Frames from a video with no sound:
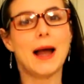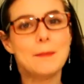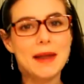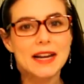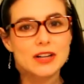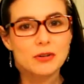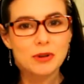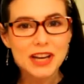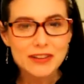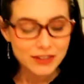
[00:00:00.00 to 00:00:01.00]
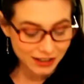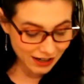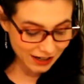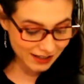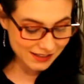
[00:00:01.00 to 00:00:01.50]
I made gravy,
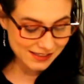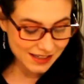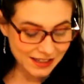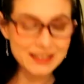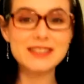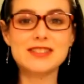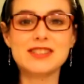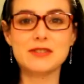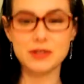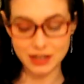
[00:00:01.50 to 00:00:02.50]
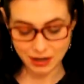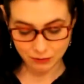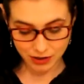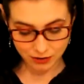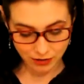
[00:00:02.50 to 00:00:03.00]
guys, and I didn't screw it up.
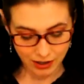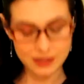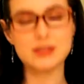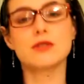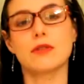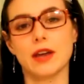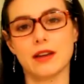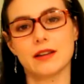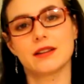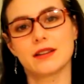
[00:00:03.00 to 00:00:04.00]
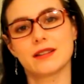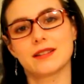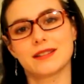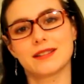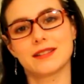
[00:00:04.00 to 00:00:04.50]
Well, okay, it's too thick.
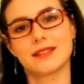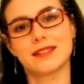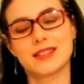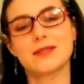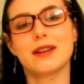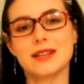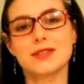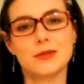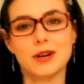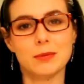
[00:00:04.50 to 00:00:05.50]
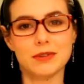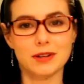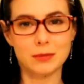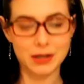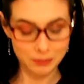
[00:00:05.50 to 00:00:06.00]
So I did screw it up a
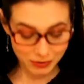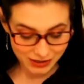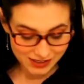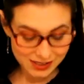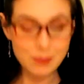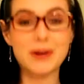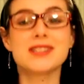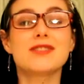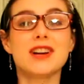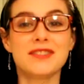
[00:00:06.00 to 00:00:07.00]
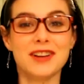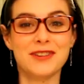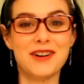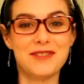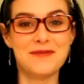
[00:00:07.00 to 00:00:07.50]
little bit. But this is the best gravy
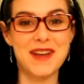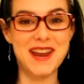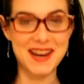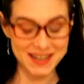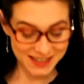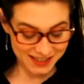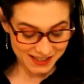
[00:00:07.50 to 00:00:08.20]
I've ever made.